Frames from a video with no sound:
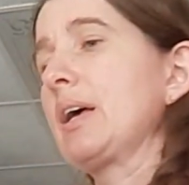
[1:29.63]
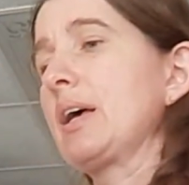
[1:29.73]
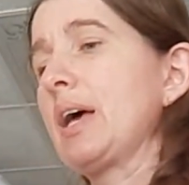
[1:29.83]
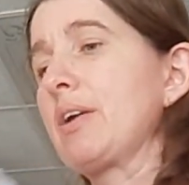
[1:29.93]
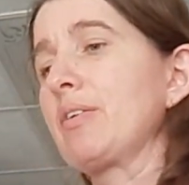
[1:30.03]

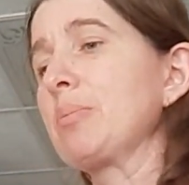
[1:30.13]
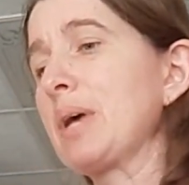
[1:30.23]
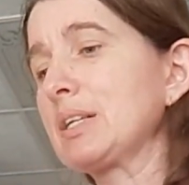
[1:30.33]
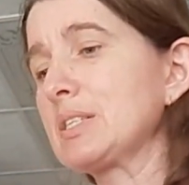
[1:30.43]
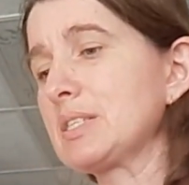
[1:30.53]
I had to run
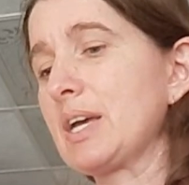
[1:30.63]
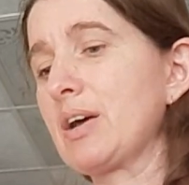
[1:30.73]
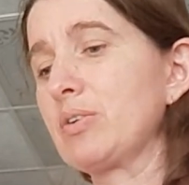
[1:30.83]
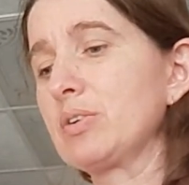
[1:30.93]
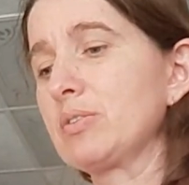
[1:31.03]
back to
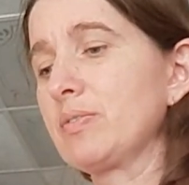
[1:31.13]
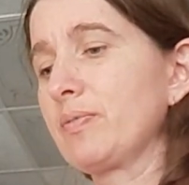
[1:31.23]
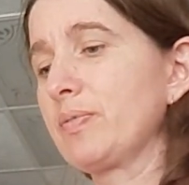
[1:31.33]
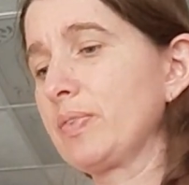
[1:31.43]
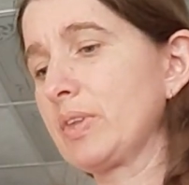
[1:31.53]
town.
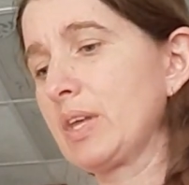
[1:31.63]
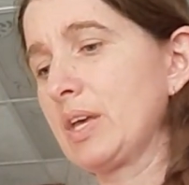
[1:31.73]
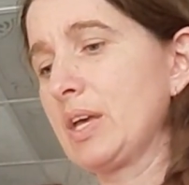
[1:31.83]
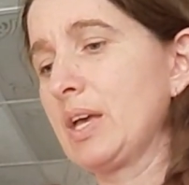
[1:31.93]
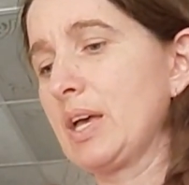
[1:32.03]

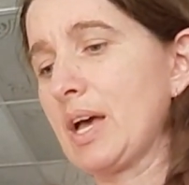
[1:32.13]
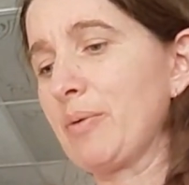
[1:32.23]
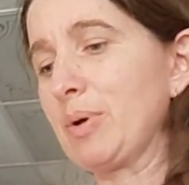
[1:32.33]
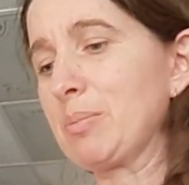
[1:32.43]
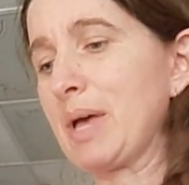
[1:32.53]
I
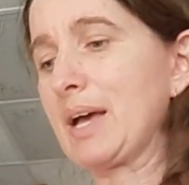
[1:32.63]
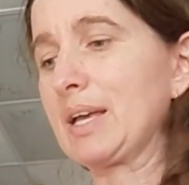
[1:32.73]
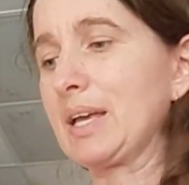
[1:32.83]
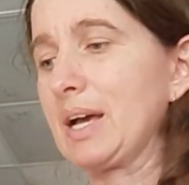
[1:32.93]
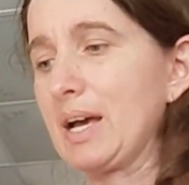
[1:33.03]
went back
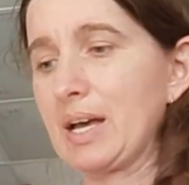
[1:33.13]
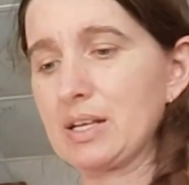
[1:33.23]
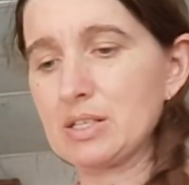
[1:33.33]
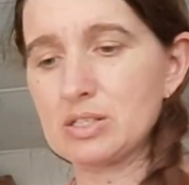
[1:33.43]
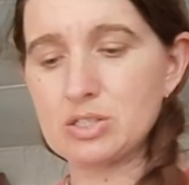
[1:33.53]
and got
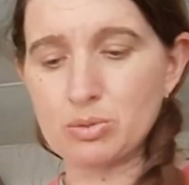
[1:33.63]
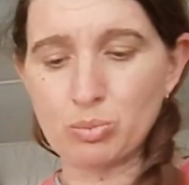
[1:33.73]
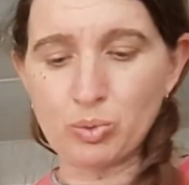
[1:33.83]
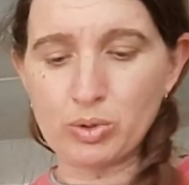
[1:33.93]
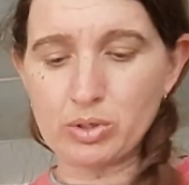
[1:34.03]
some
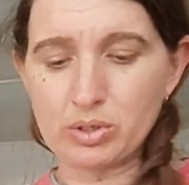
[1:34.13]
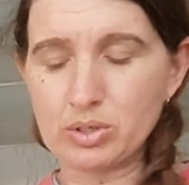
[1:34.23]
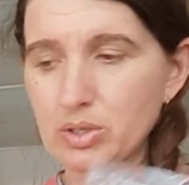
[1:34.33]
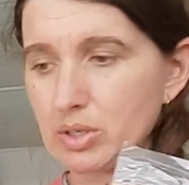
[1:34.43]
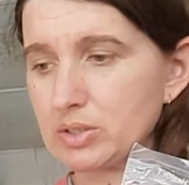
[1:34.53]
more
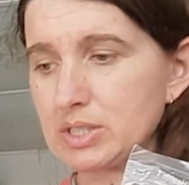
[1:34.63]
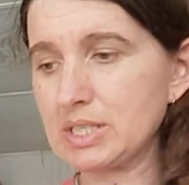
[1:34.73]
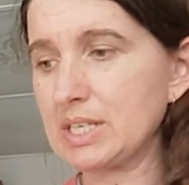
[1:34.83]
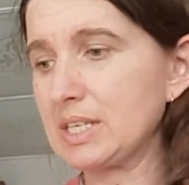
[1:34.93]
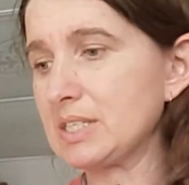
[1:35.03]

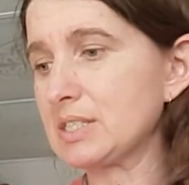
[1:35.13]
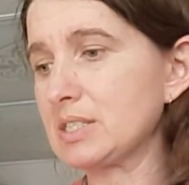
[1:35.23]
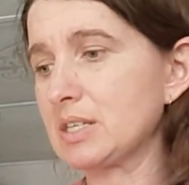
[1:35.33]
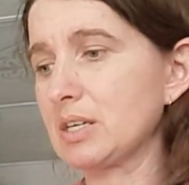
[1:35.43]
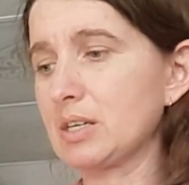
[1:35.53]
teas,
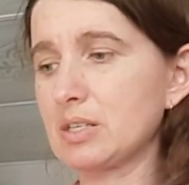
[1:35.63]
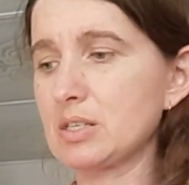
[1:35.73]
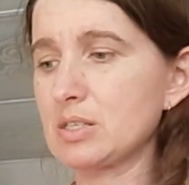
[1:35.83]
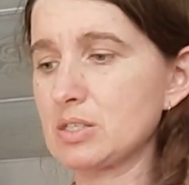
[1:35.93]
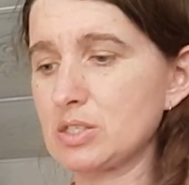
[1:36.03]

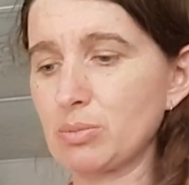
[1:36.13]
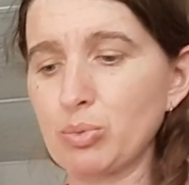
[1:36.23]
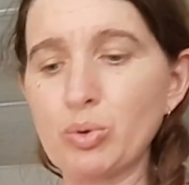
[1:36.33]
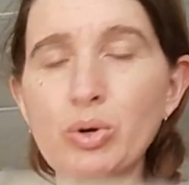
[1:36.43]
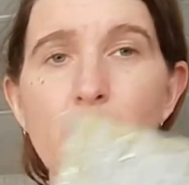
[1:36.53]
some
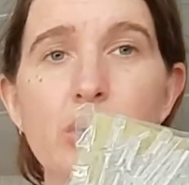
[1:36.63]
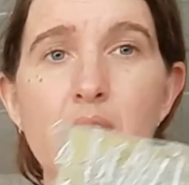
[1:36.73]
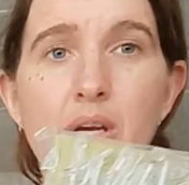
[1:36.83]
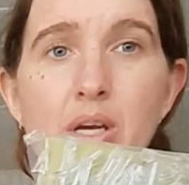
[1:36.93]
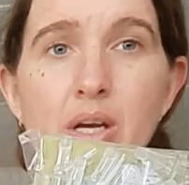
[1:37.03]
more
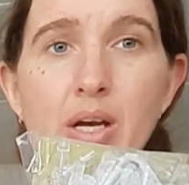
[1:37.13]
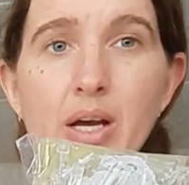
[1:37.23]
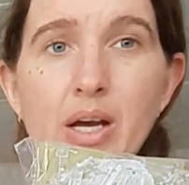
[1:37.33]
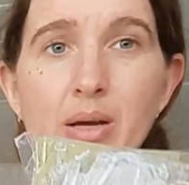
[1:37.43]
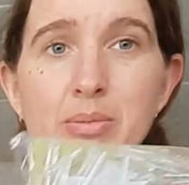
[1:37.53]

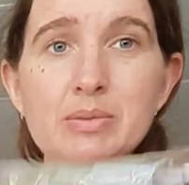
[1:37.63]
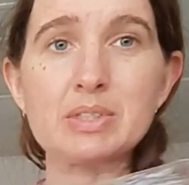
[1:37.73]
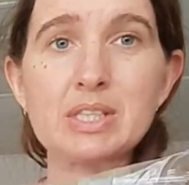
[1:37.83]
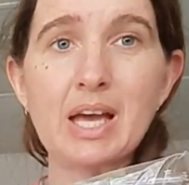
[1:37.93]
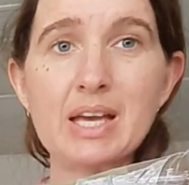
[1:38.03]

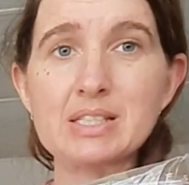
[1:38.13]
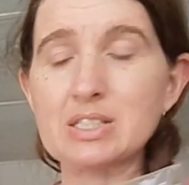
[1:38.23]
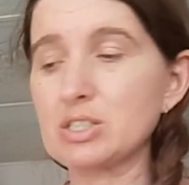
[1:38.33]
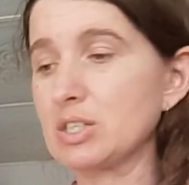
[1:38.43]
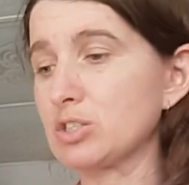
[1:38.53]
ties
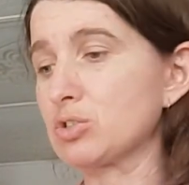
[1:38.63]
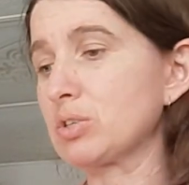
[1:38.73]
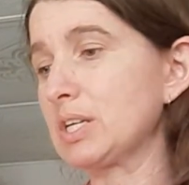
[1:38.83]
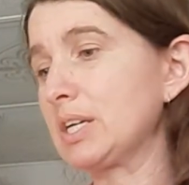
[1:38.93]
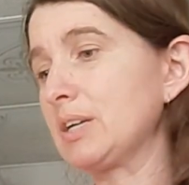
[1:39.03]
into the
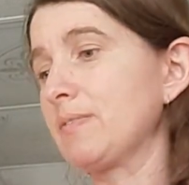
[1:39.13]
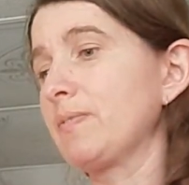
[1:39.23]
tree.